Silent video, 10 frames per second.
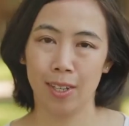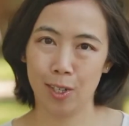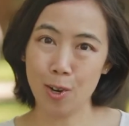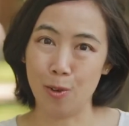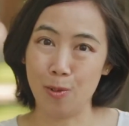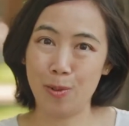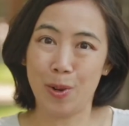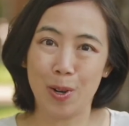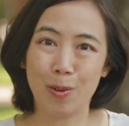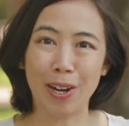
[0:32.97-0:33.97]
So,
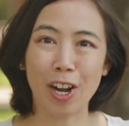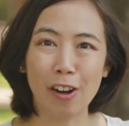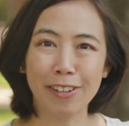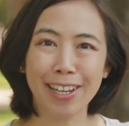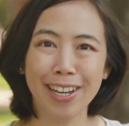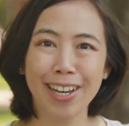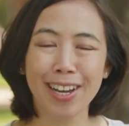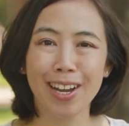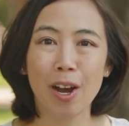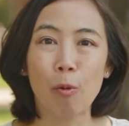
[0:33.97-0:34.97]
why coffee?
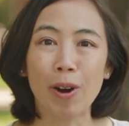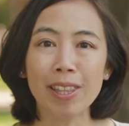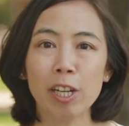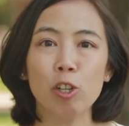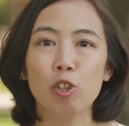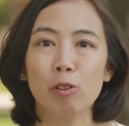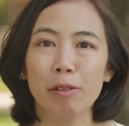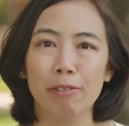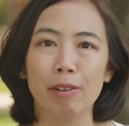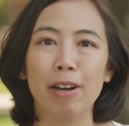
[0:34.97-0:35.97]
One literature
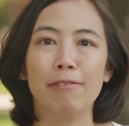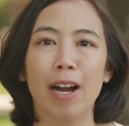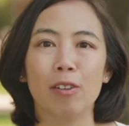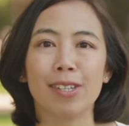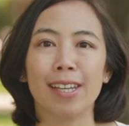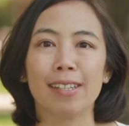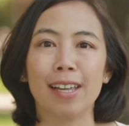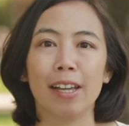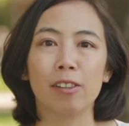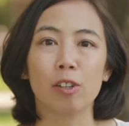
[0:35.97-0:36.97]
review I found says
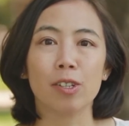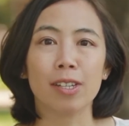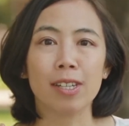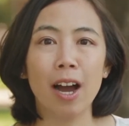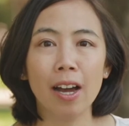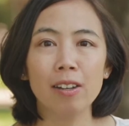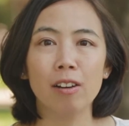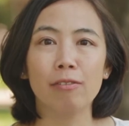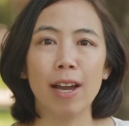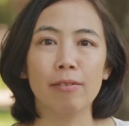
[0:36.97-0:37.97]
that there's a ton
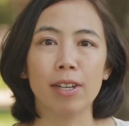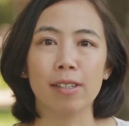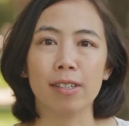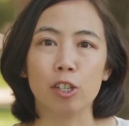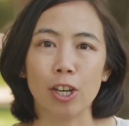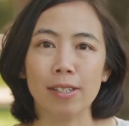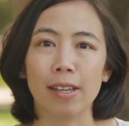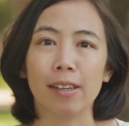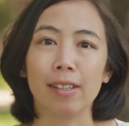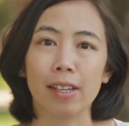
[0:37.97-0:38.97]
of evidence
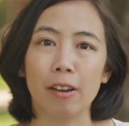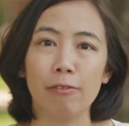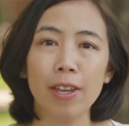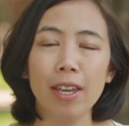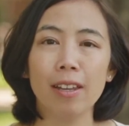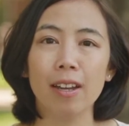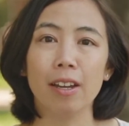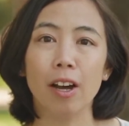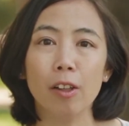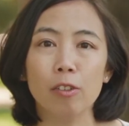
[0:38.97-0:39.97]
suggesting that caffeine
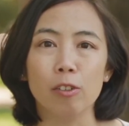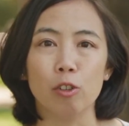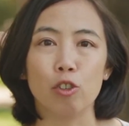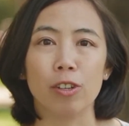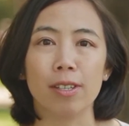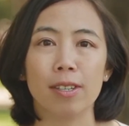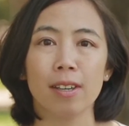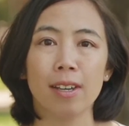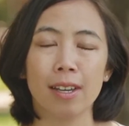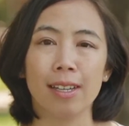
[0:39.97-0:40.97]
and other nutrients
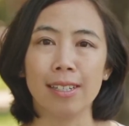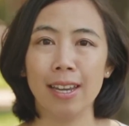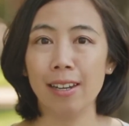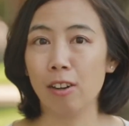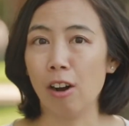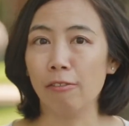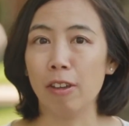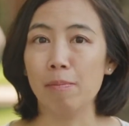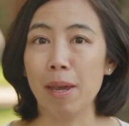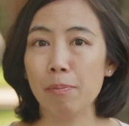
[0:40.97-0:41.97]
contained in
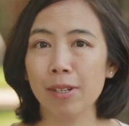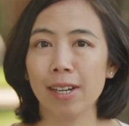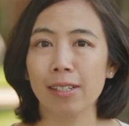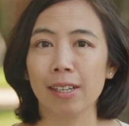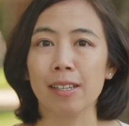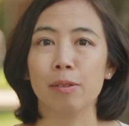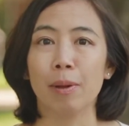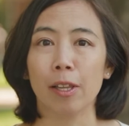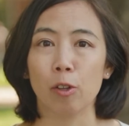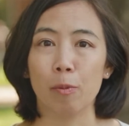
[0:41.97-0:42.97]
coffee may protect against
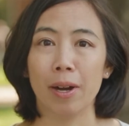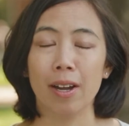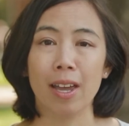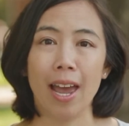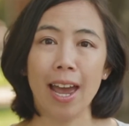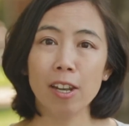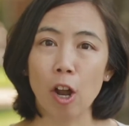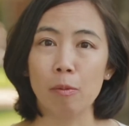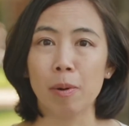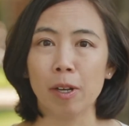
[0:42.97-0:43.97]
melanoma and
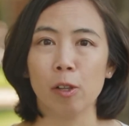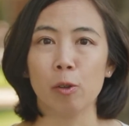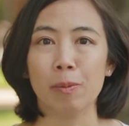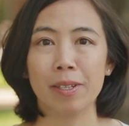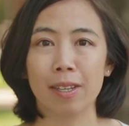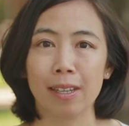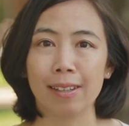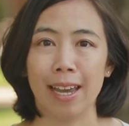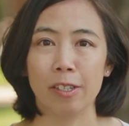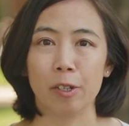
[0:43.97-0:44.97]
non-melanoma skin
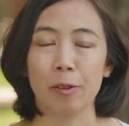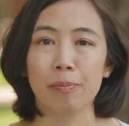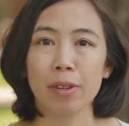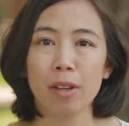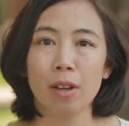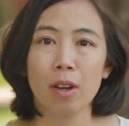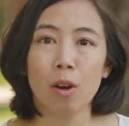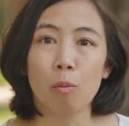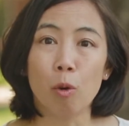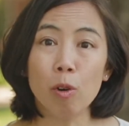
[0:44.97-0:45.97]
cancer.
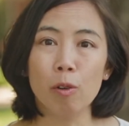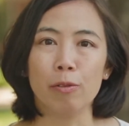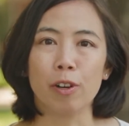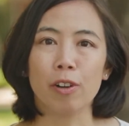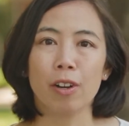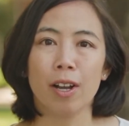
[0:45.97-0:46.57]
Moreover,